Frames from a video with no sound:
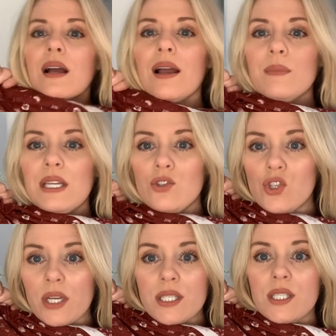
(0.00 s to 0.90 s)
I mean,
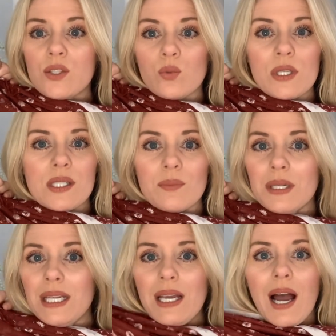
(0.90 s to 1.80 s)
just with some
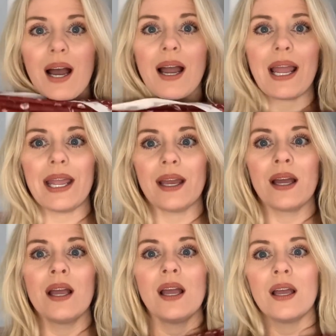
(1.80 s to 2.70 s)
knee-high
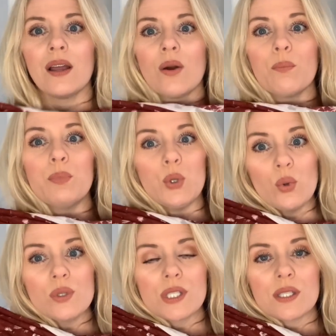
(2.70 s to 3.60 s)

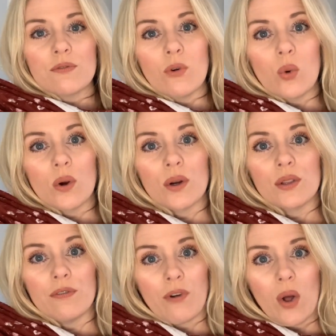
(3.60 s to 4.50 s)
boots for
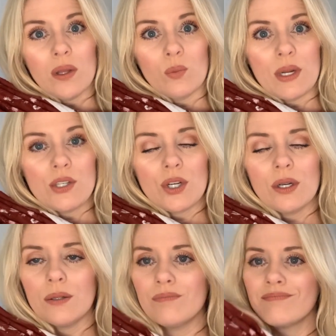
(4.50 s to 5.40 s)
the fall and
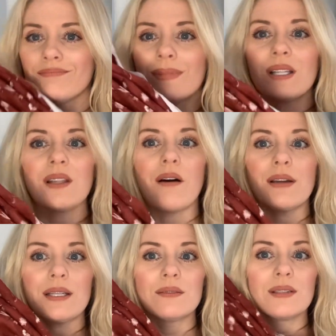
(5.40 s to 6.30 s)
winter, love
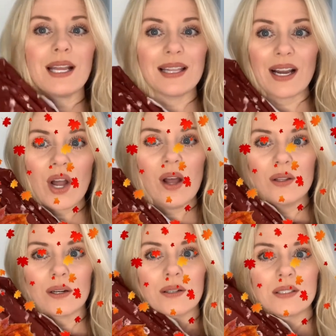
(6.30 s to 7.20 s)
it. And that
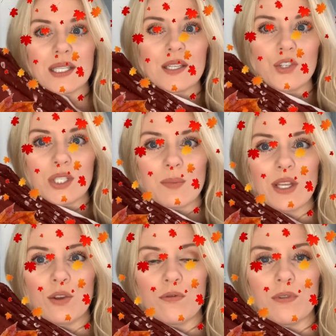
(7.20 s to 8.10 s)
color, doesn't it just
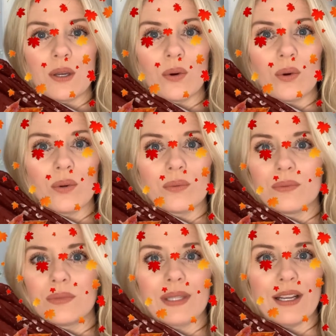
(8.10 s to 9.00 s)
make you feel
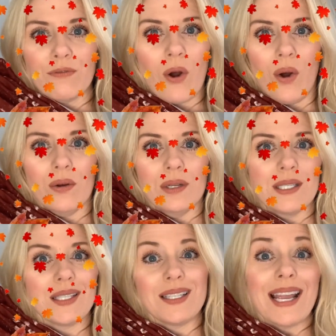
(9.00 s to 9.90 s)
like fall is in the